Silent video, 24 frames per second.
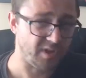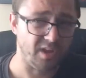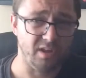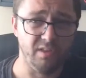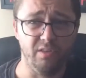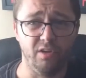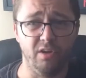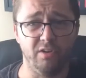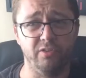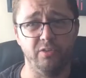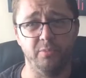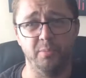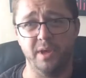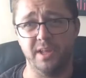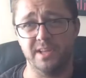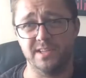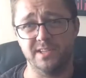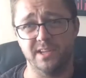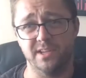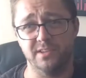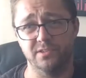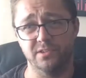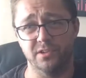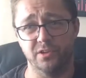I thought it made
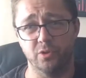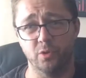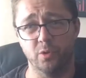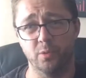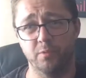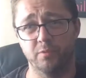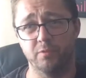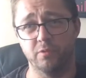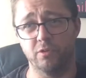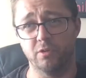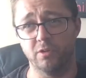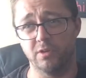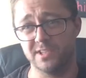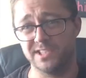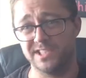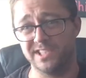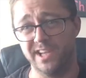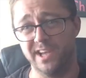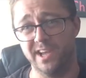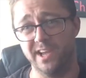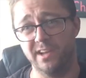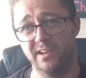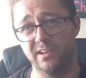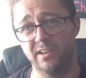sense to do it before I
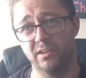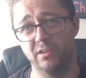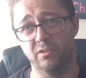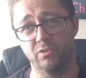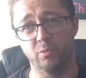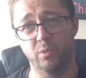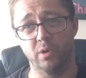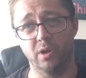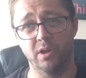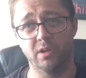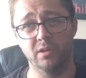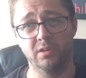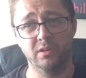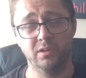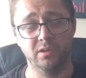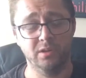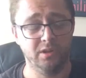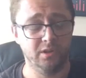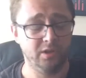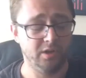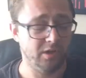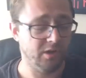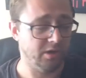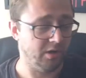stained it as well.
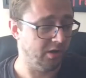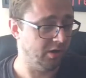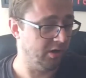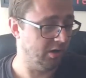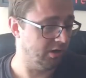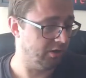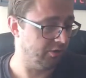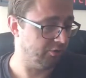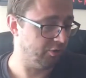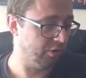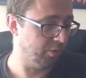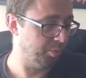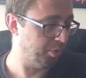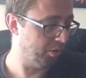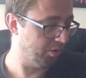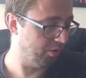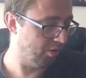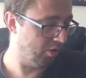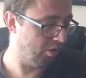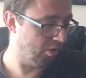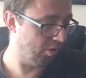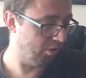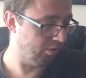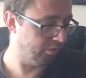So I put
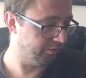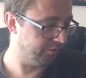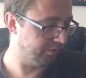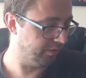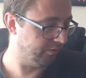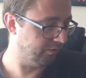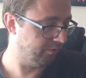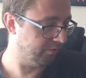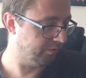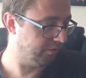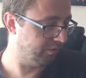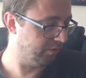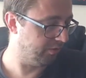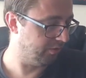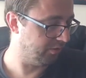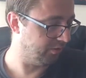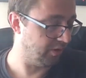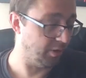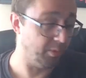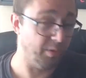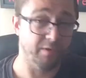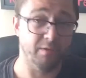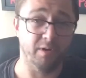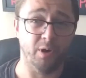the holes in.
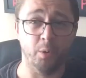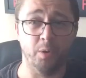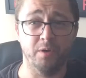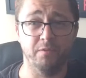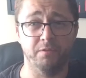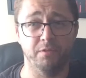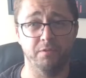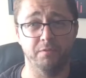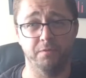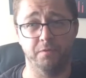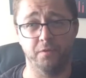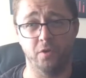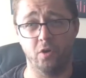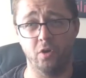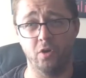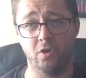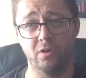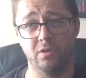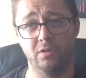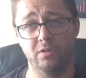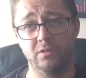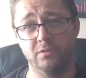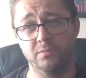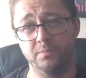I went for four